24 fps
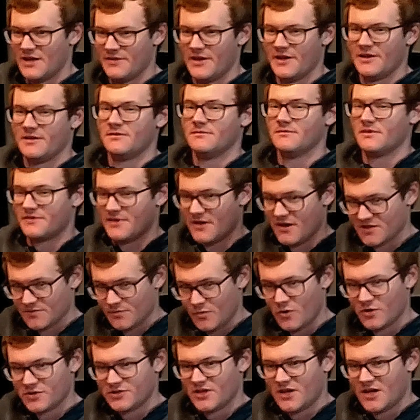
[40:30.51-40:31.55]
And then 1,000
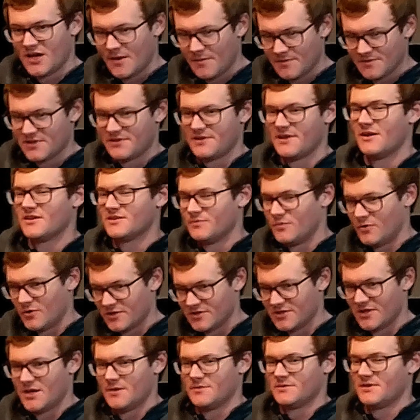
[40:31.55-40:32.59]
more times, 1,000 more
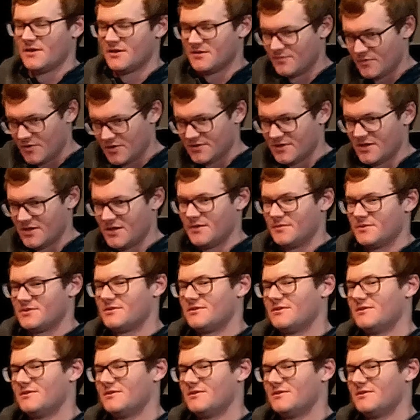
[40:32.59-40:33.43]
times, 1,000 more times.